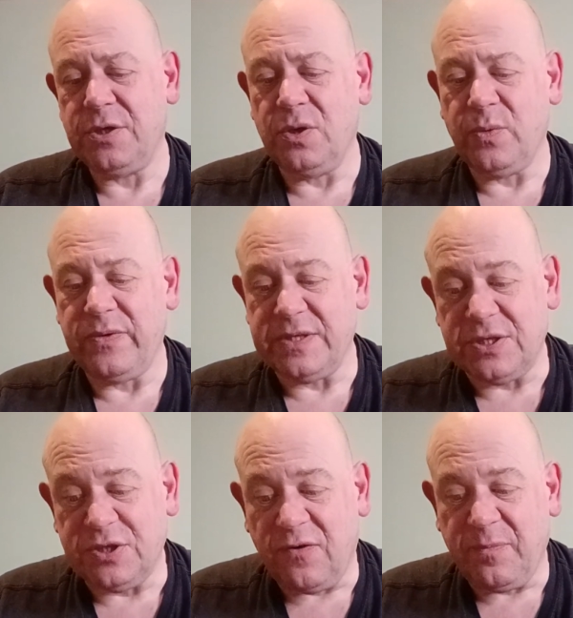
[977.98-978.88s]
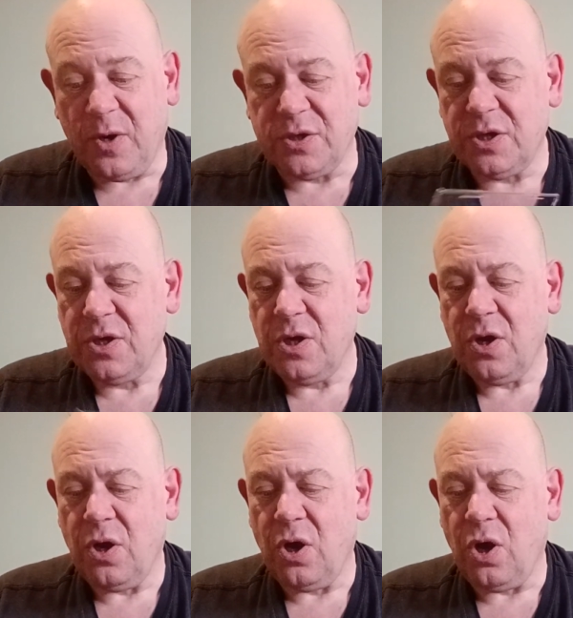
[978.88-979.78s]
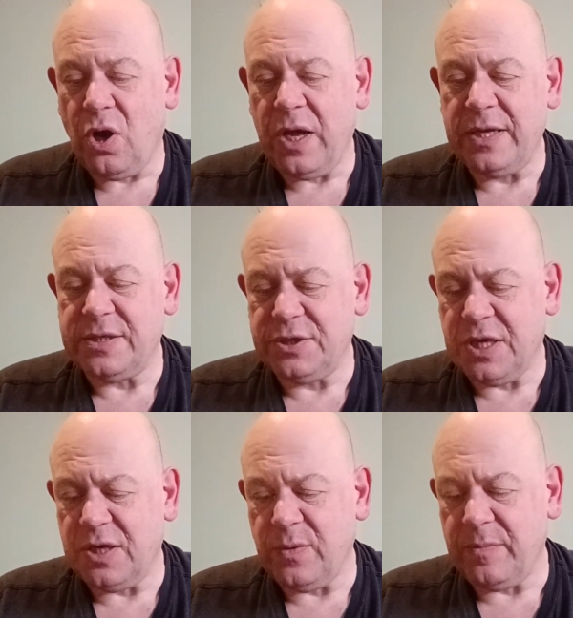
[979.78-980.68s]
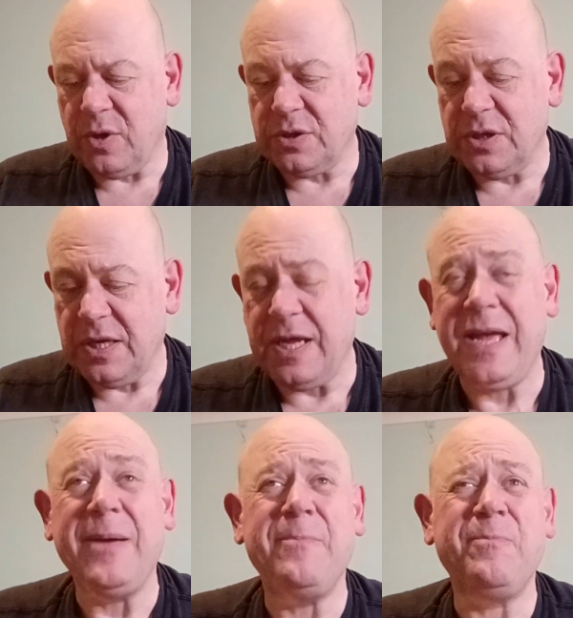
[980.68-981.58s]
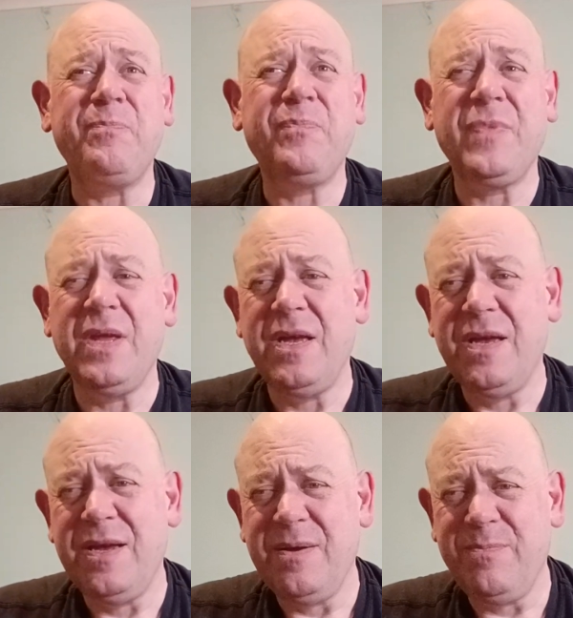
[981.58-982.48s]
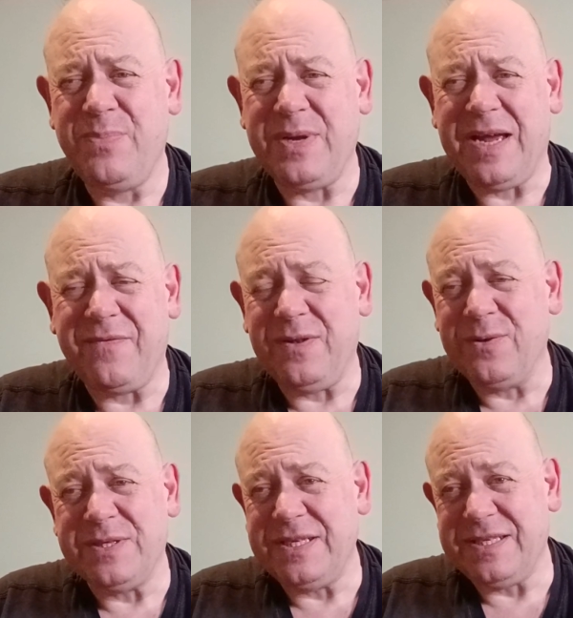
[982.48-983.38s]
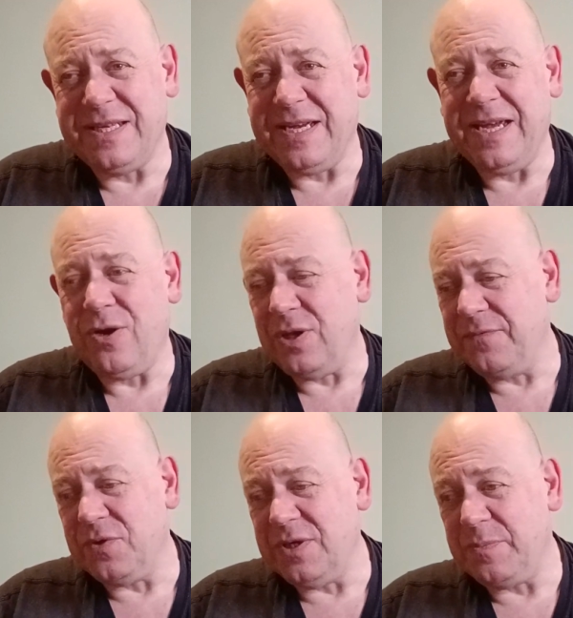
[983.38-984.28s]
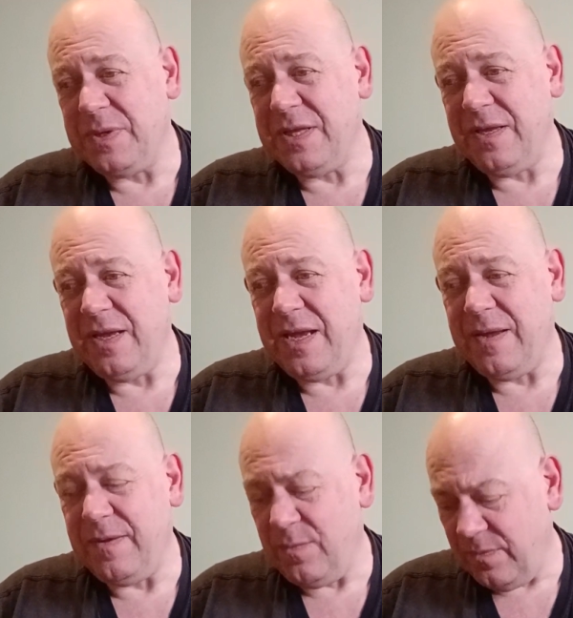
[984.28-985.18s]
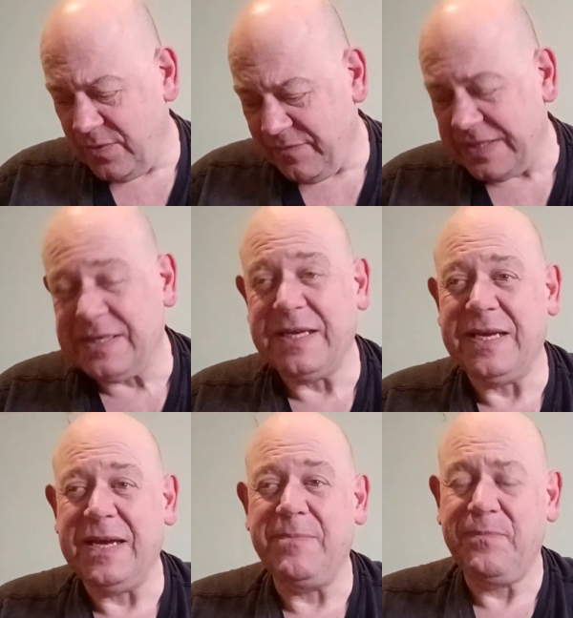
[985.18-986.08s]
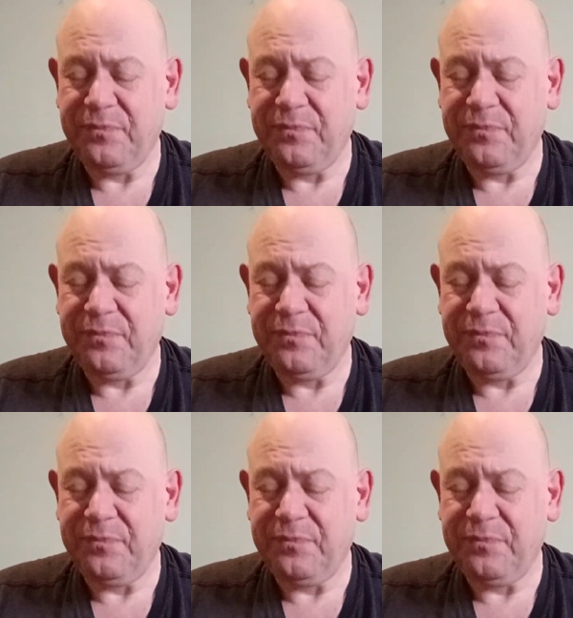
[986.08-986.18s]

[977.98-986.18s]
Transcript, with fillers: I don't know whether it's a soft mod or oh, it's a genuine mod. Um, but I haven't looked into that yet. All I've done is play the uh, the wrestling game.